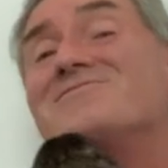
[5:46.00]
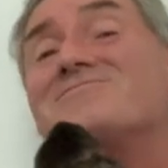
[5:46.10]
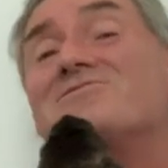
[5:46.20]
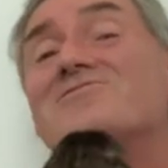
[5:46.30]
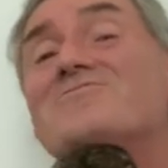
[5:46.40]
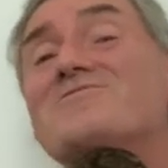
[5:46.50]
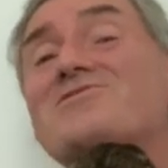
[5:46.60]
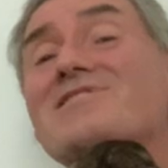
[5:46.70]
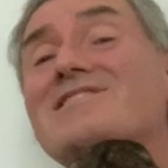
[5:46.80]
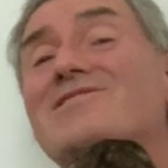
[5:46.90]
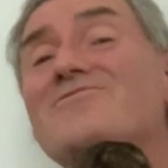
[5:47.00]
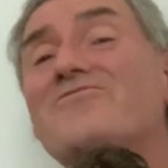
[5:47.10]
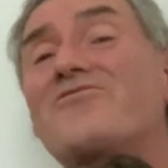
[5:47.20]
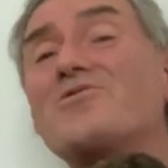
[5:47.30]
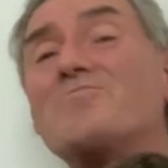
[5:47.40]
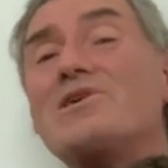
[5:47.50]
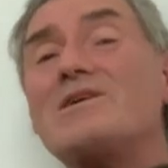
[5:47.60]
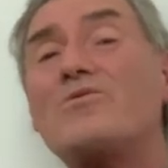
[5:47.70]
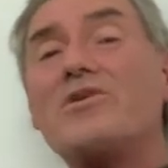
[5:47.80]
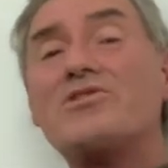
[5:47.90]
So we thank you for
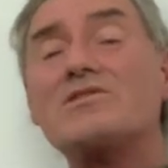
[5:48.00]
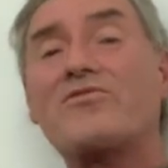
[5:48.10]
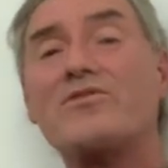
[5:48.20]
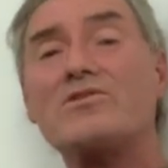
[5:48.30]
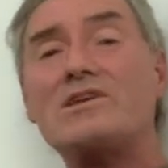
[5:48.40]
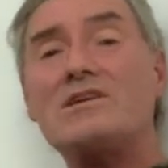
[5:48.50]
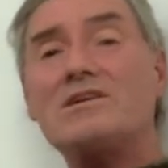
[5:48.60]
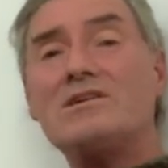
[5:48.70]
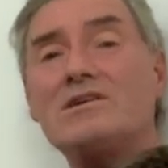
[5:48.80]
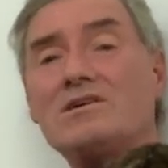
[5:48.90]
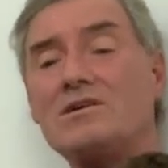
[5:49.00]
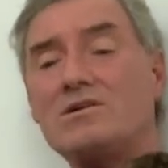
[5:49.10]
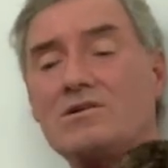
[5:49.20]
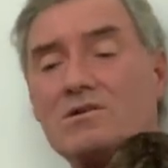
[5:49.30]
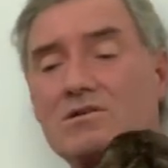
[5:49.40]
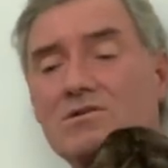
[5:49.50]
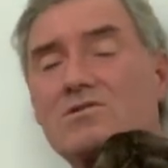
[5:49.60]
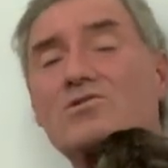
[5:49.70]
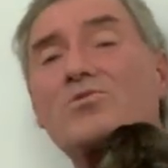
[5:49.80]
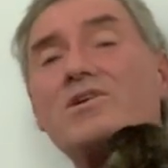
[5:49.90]
being with us for the
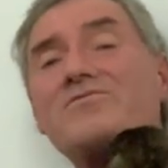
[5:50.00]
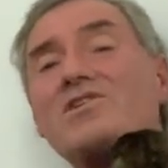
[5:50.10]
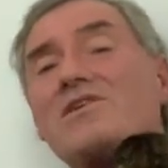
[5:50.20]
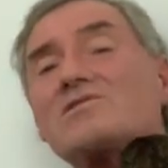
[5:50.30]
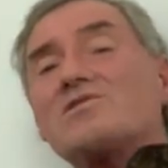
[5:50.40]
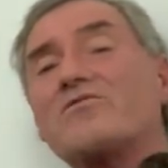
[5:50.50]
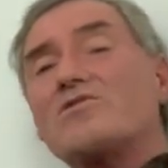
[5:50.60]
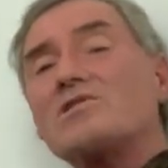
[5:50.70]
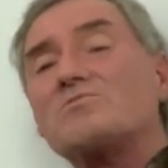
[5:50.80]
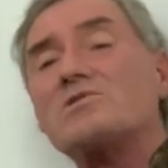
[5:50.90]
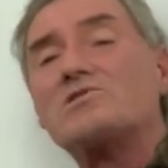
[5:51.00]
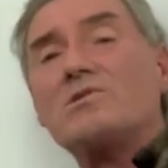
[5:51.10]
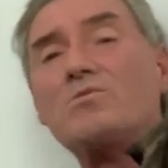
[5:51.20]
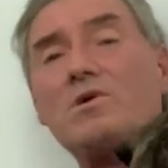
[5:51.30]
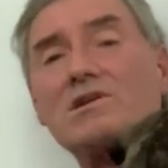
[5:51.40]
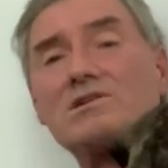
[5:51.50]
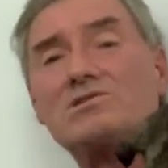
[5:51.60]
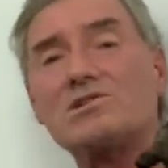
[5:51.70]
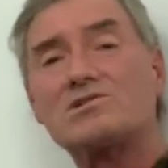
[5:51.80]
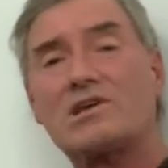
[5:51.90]
12 Dogs of Christmas, and want to
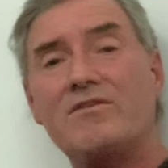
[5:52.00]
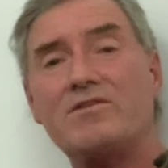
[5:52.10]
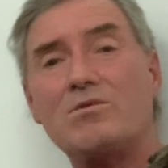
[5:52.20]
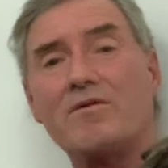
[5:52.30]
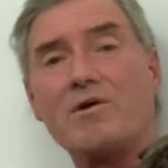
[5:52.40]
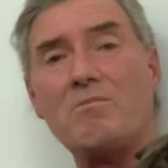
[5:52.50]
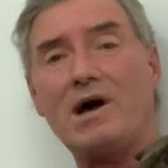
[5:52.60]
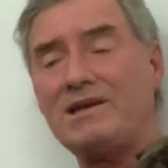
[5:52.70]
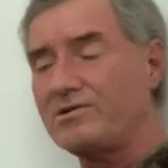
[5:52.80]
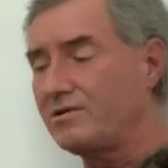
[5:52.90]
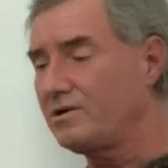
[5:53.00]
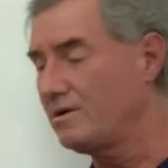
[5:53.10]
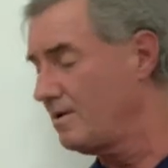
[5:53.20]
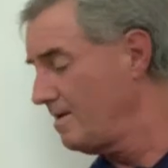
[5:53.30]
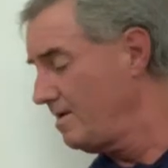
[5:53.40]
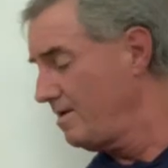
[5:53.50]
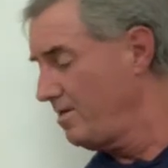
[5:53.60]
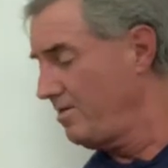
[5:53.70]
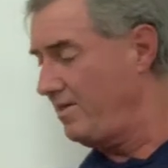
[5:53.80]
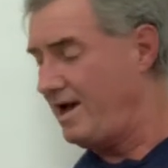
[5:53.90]
just give you a reminder
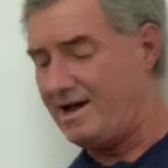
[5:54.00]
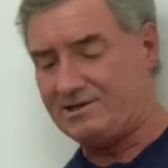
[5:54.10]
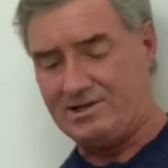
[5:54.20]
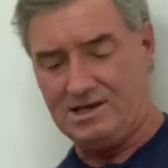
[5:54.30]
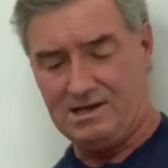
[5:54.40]
that